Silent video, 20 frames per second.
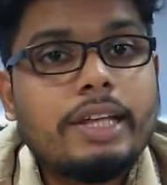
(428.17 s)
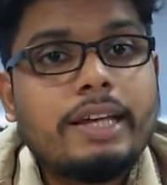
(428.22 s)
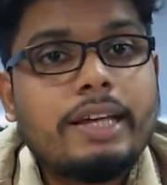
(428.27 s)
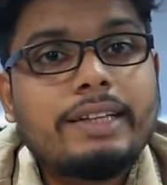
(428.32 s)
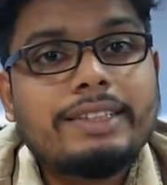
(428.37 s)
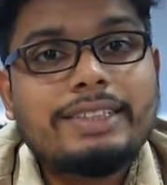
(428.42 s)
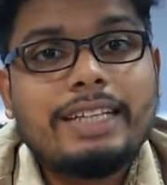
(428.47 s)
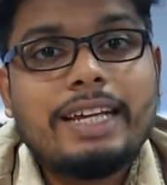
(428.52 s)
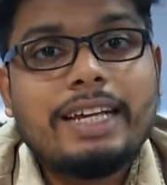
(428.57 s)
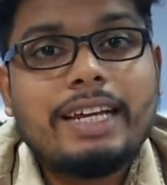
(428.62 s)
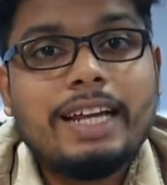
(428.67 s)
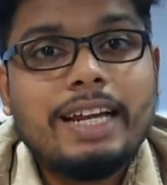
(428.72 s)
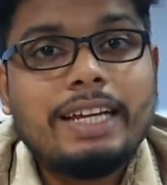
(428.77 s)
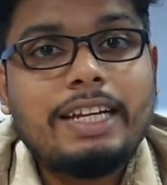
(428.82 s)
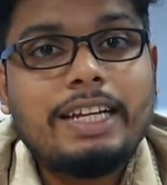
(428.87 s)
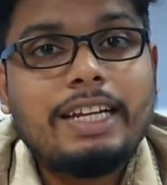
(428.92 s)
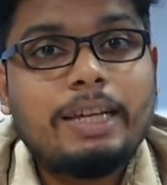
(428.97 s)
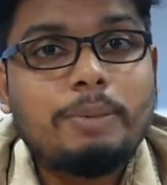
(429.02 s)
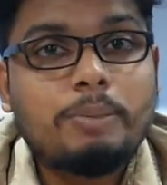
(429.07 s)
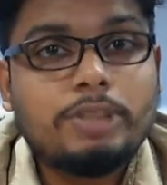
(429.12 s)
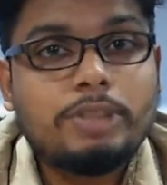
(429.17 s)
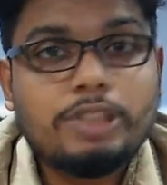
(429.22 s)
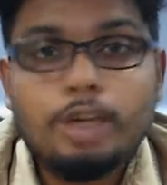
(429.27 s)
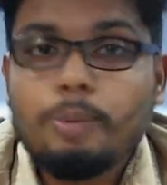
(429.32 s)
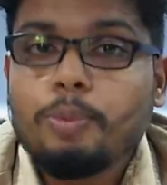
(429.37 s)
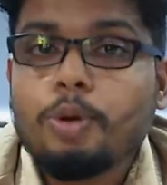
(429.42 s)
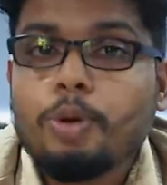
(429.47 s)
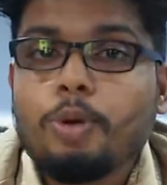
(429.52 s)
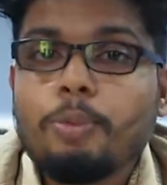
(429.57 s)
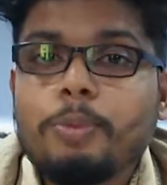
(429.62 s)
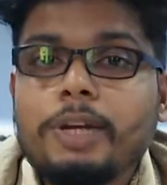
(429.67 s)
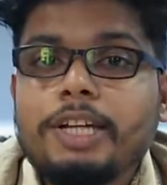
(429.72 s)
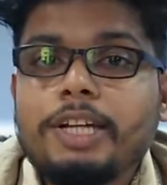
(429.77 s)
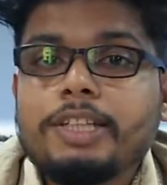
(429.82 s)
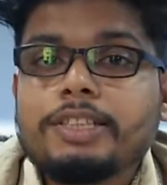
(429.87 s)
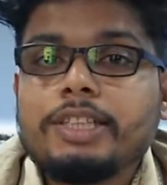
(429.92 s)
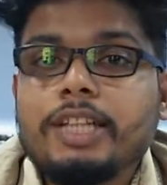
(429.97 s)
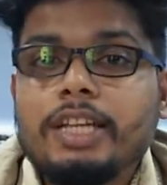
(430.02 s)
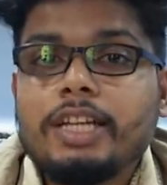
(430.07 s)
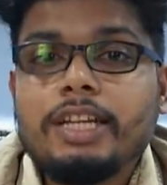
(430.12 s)
Is there any
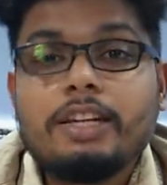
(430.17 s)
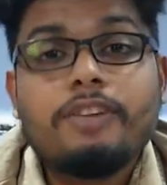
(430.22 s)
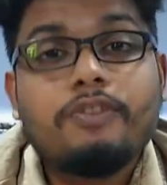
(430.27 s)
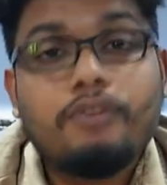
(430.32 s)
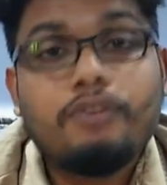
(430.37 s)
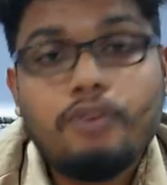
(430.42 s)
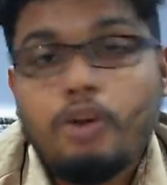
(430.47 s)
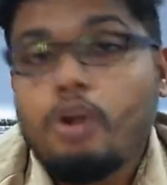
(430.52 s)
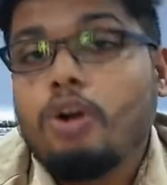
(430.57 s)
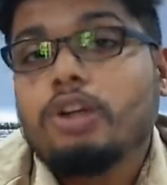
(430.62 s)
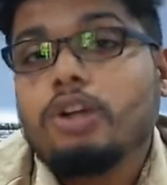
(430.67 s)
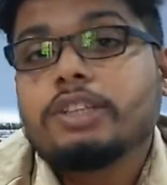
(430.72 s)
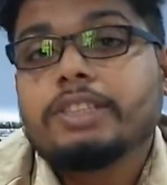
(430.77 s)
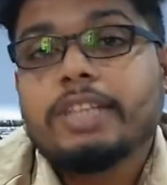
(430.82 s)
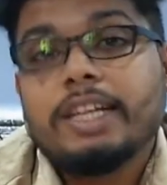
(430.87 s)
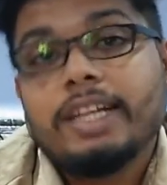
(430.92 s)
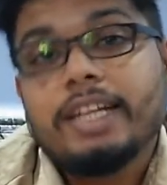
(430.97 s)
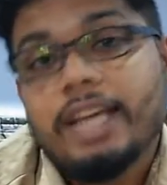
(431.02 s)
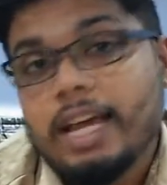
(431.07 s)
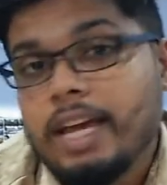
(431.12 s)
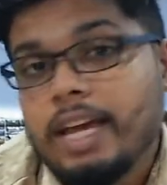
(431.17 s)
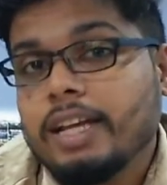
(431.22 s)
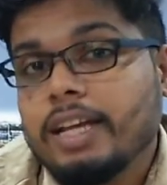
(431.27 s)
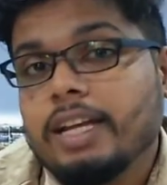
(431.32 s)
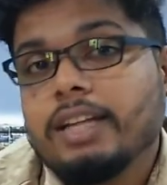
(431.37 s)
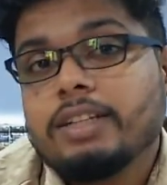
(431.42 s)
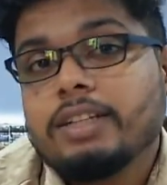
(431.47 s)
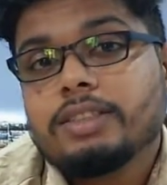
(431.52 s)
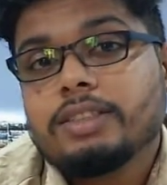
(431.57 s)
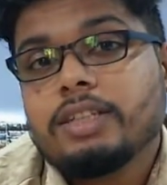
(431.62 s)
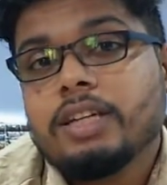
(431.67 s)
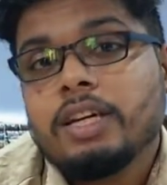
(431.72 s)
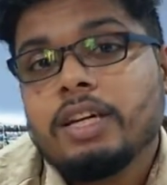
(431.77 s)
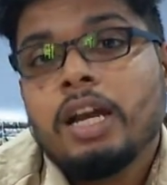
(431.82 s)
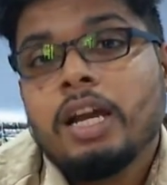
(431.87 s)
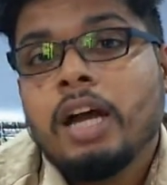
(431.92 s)
misappropriation, any frauds, any errors?